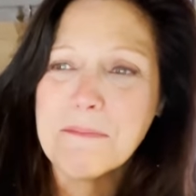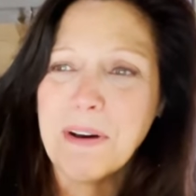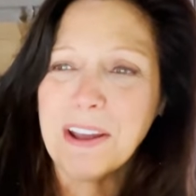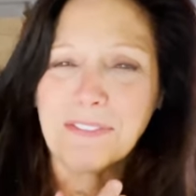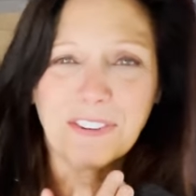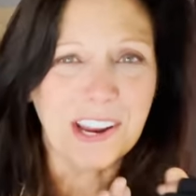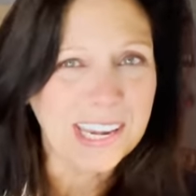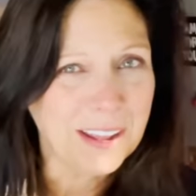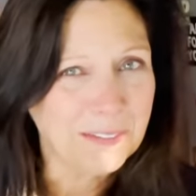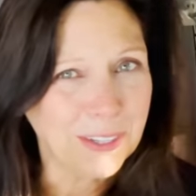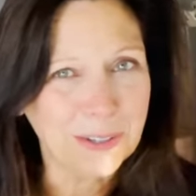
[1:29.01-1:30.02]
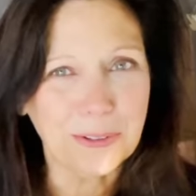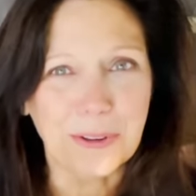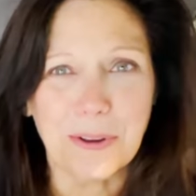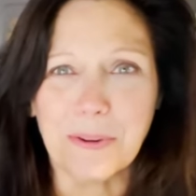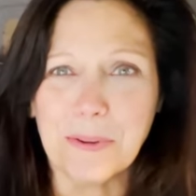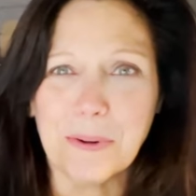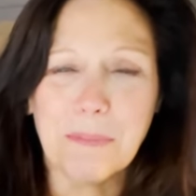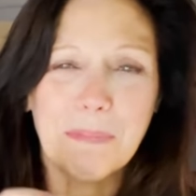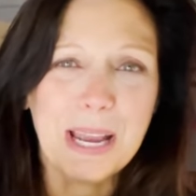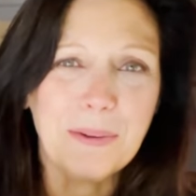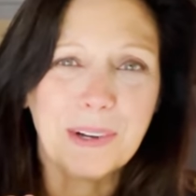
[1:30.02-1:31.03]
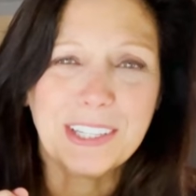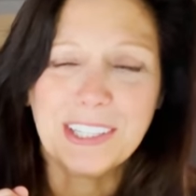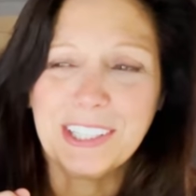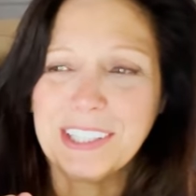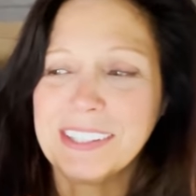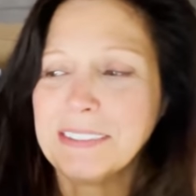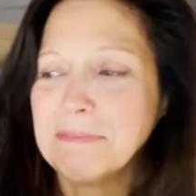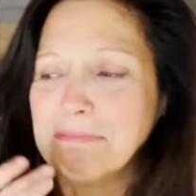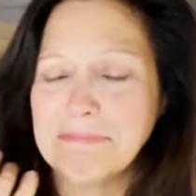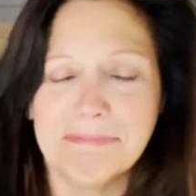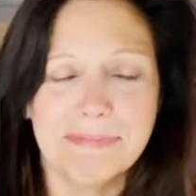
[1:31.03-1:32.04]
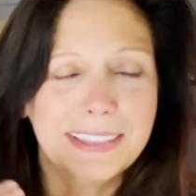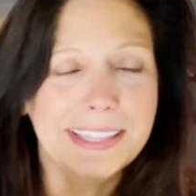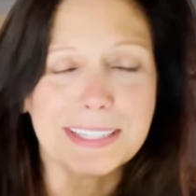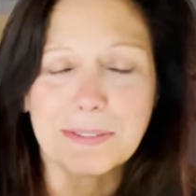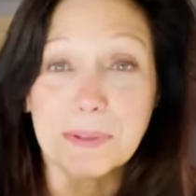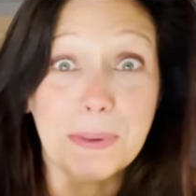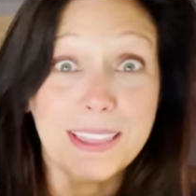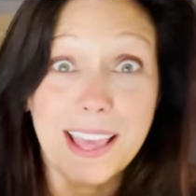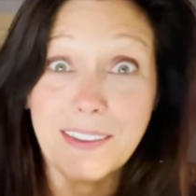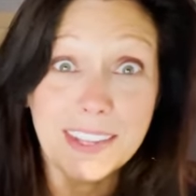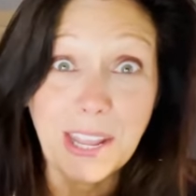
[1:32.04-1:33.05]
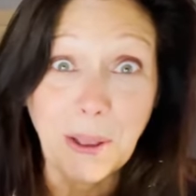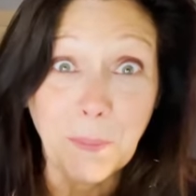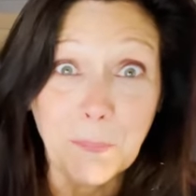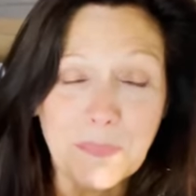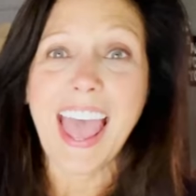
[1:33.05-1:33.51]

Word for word: but for any of you who might wonder, this will be that video.